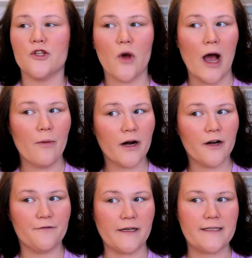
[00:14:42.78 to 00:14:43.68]
So how we're
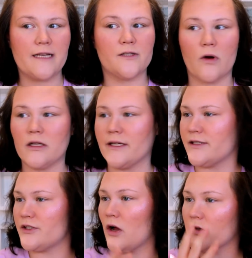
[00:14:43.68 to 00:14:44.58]
gonna fix this or at
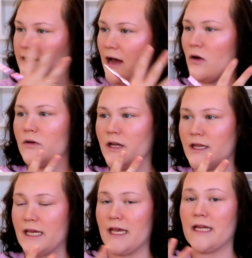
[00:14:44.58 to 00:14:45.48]
least dull down
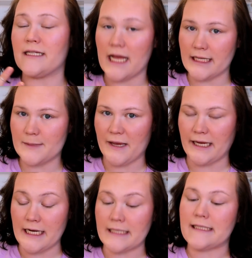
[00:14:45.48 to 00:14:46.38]
the intense
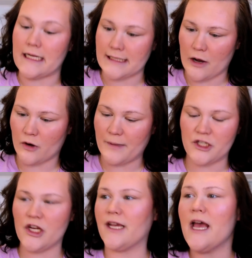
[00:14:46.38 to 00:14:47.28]
pinkness that is now on my
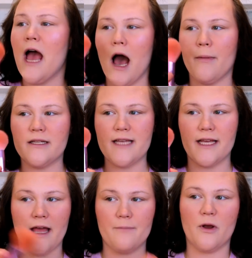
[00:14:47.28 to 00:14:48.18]
cheek, I'm gonna
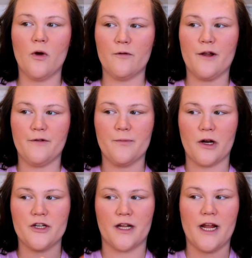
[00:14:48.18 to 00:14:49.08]
take that big old fluffy
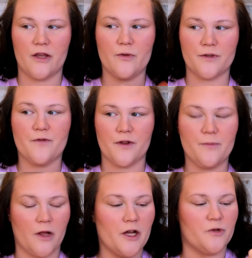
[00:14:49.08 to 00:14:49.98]
brush that I used for the
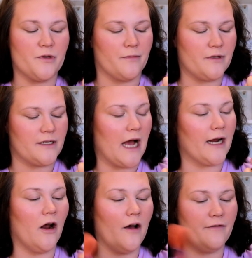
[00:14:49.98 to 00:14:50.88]
blush, which I'm just
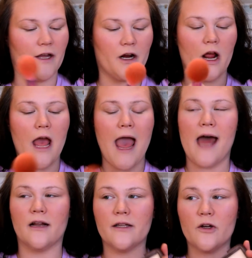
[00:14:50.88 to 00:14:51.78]
knocking off here,
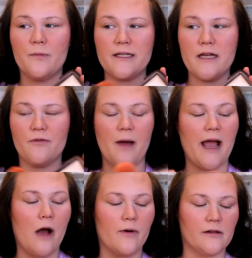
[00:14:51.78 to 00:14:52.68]
and a little bit of my
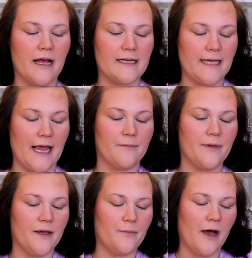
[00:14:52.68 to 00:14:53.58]
Hourglass
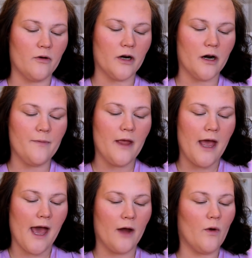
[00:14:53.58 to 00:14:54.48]
Ambient Powder.
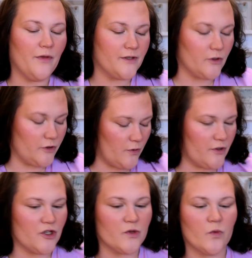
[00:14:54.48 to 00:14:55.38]
And what this will do
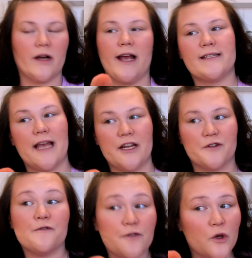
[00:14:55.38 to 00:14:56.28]
is just work as a
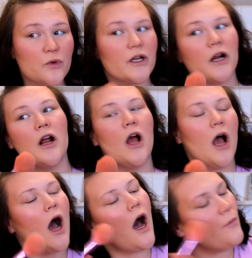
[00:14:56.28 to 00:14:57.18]
diffuser
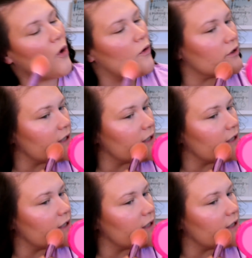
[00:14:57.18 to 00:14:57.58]
um, over